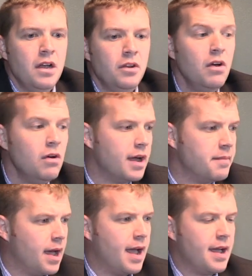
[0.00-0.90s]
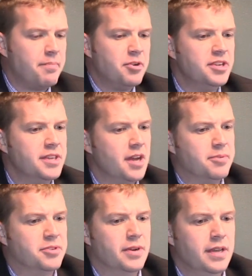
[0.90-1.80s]
No, I appreciate the
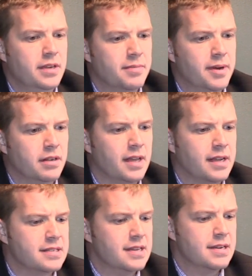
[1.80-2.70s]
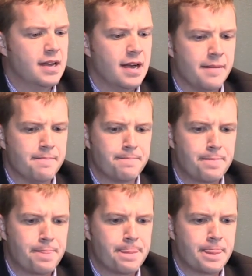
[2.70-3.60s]
opportunity to be here. Like I said,
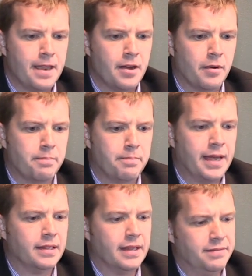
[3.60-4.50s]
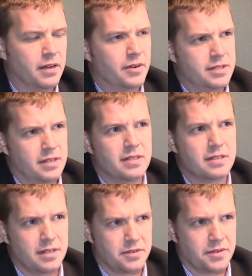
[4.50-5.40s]
being a lifelong resident of this
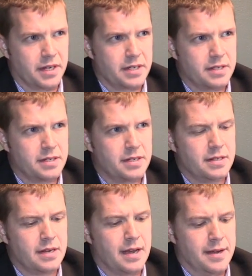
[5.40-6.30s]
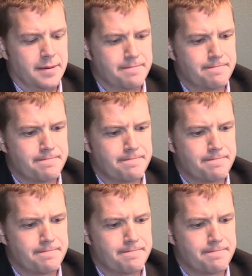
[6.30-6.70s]
district, and